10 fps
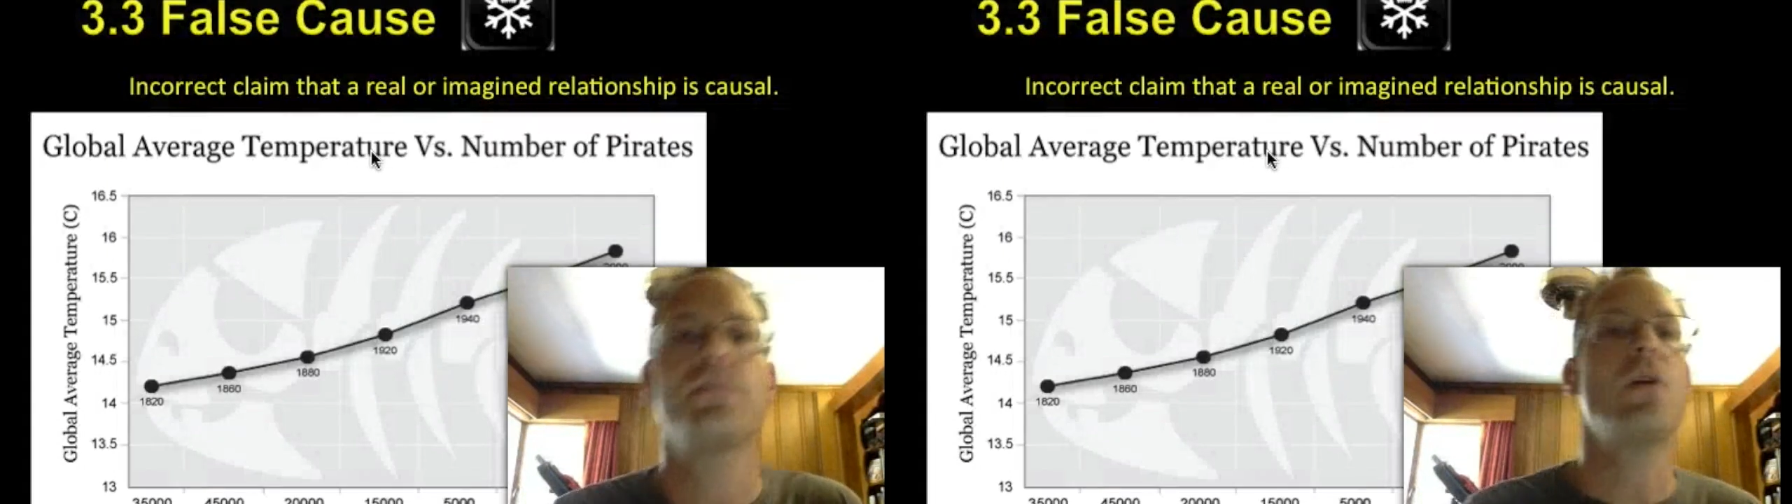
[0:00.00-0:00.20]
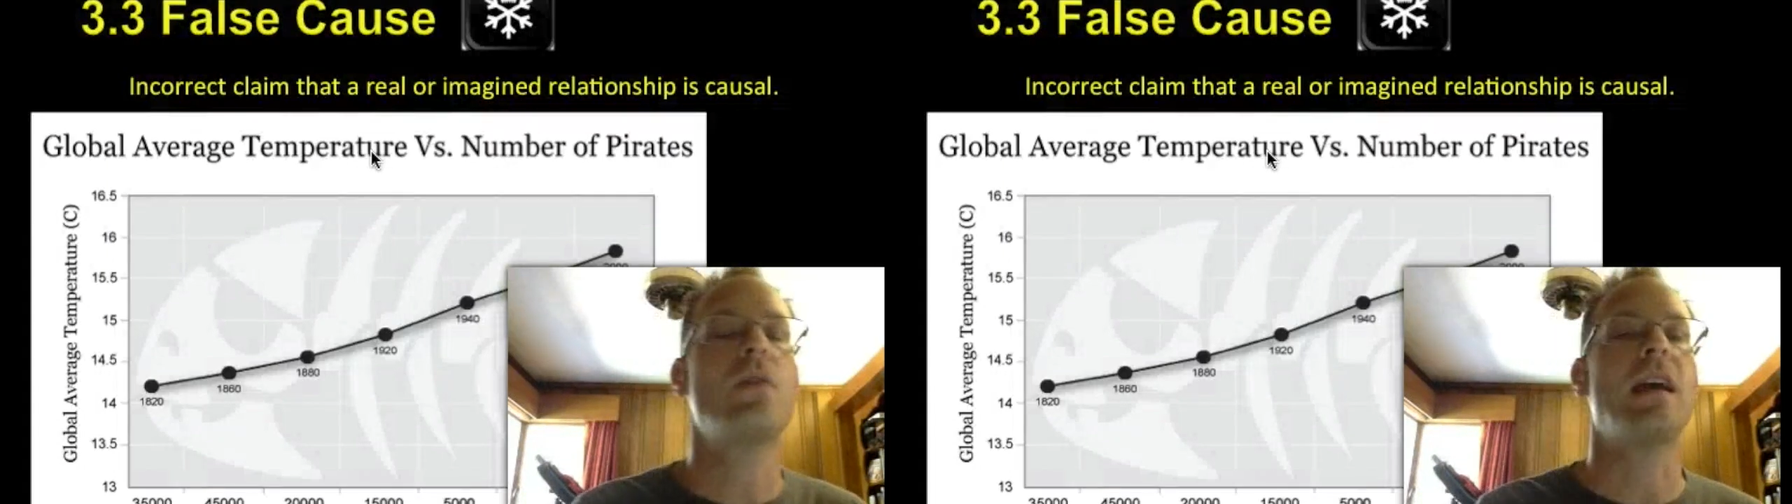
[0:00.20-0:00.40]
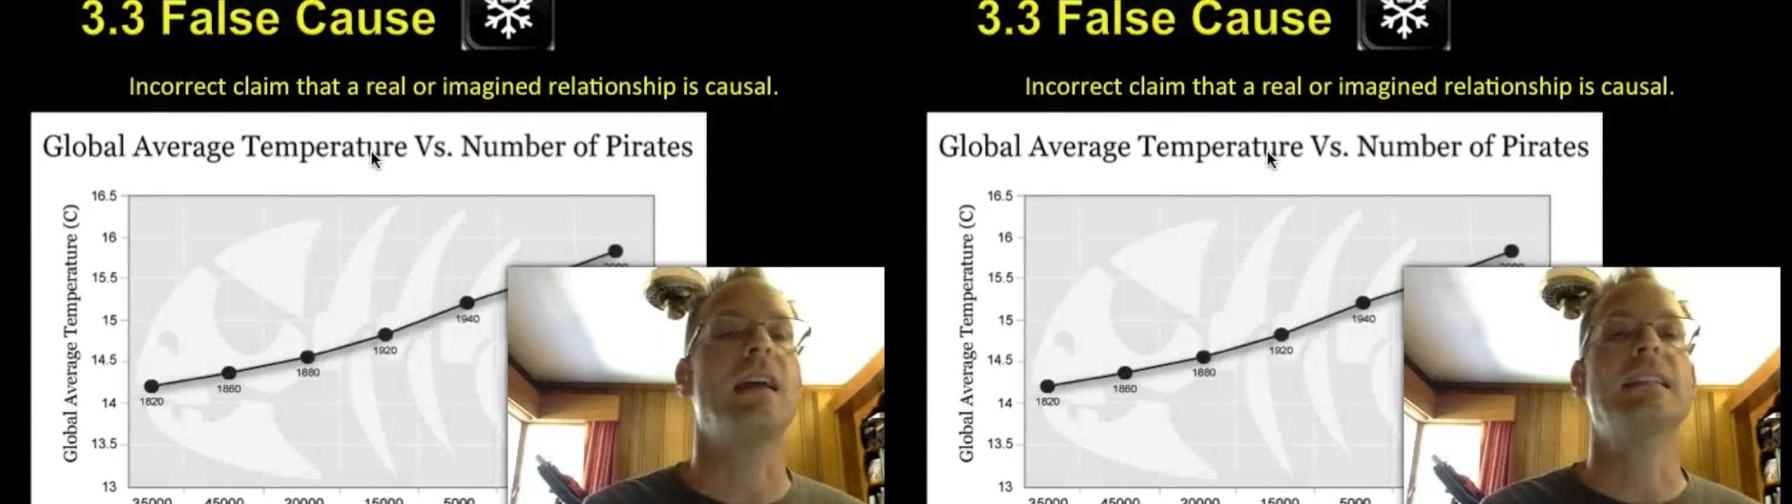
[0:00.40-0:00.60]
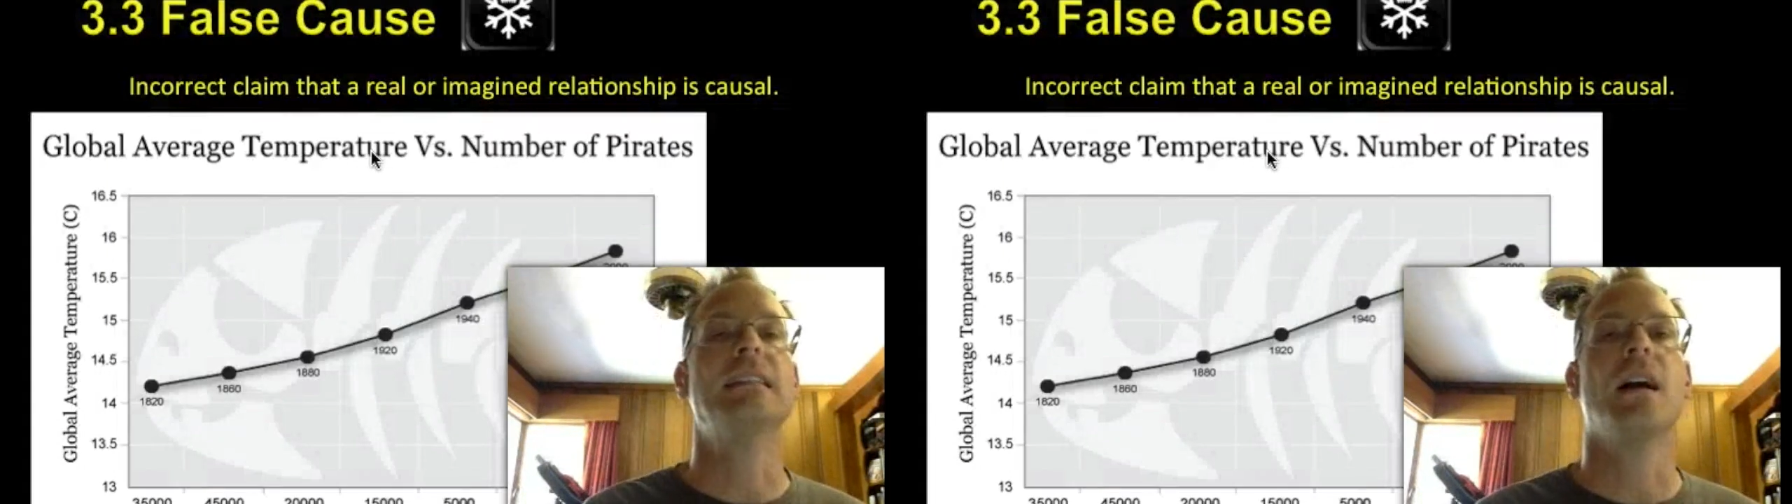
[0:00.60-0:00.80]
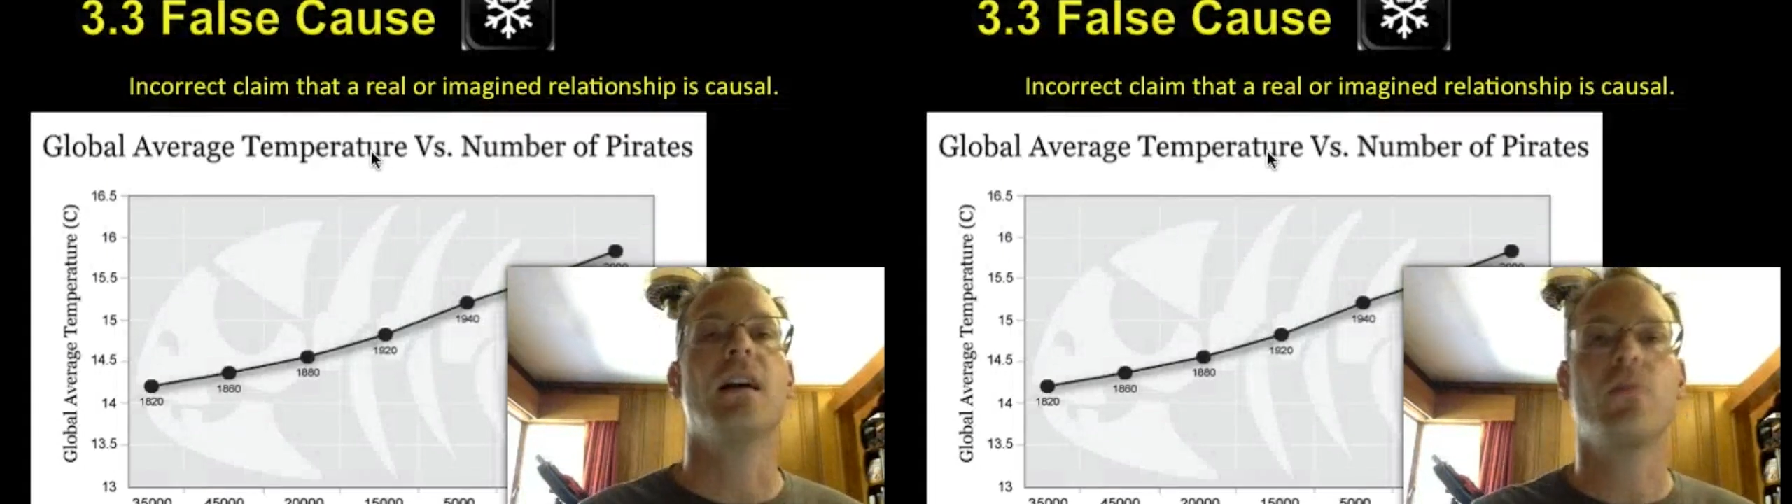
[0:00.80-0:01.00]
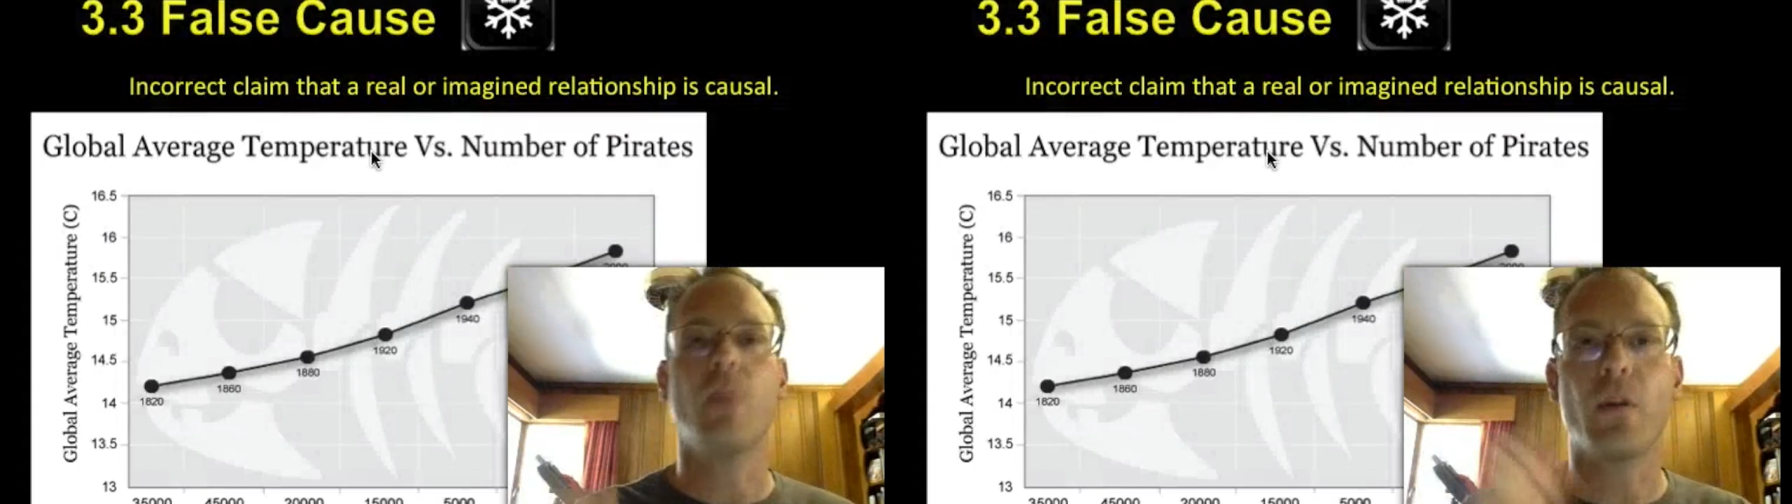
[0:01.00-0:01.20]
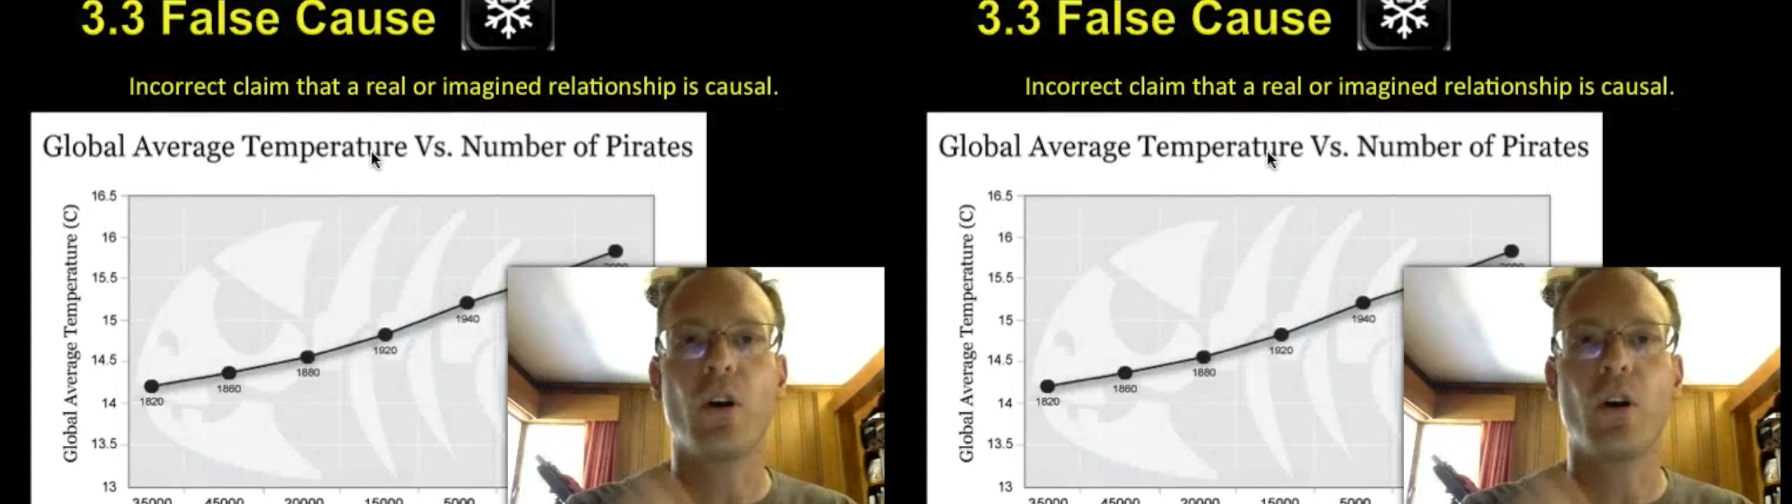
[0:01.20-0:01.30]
Okay, uh, remember,